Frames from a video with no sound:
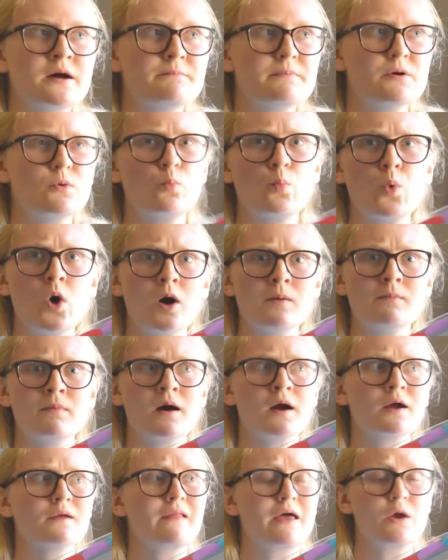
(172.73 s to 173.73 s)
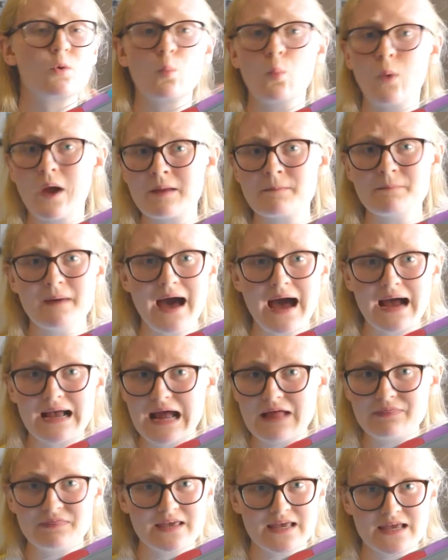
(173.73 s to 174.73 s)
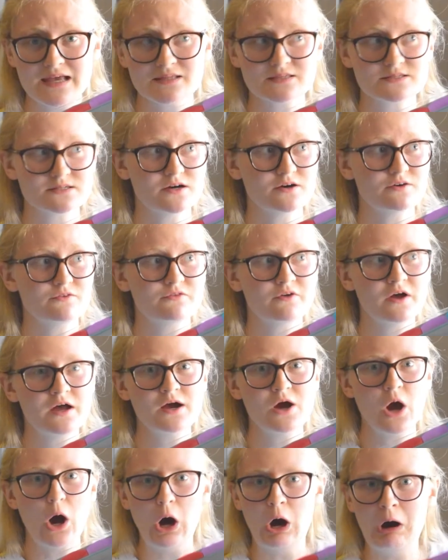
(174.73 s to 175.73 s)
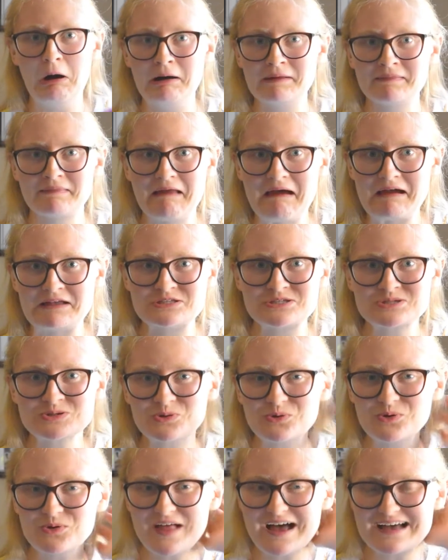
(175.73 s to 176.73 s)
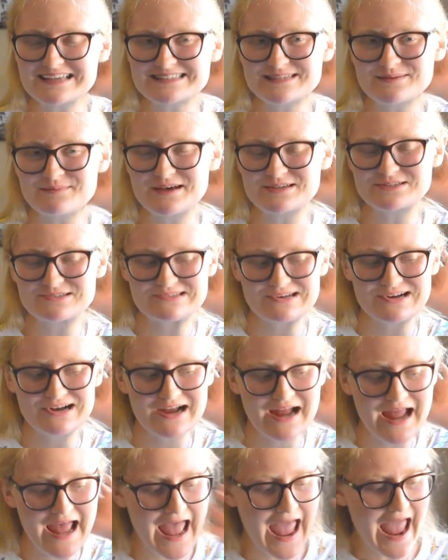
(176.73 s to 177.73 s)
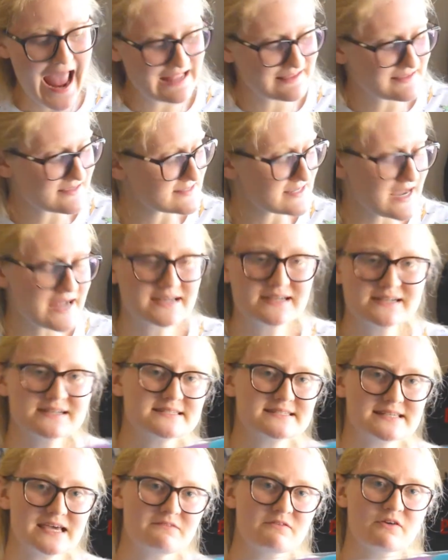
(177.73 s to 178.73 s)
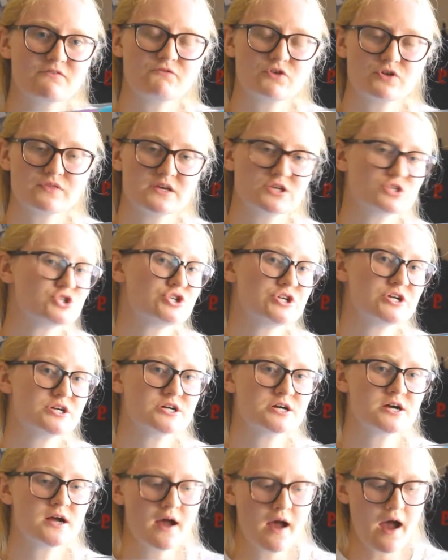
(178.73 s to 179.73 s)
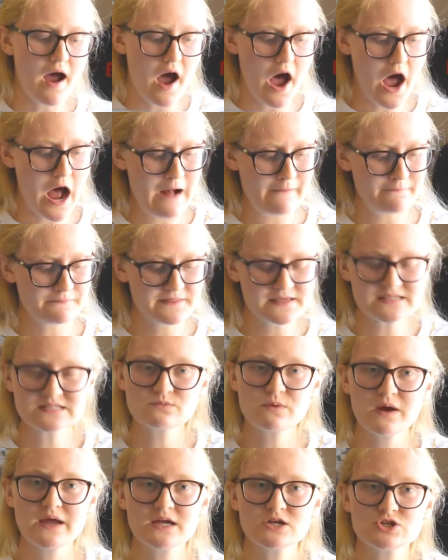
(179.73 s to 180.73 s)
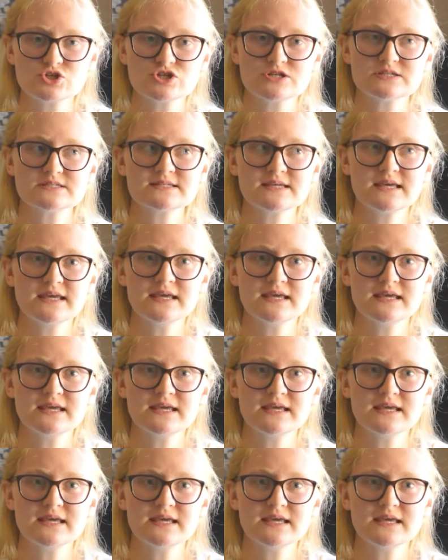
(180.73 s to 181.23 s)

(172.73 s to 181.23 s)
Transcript: up at Walmart like way back at the end of online school last semester and decided to save it for this year. This way it just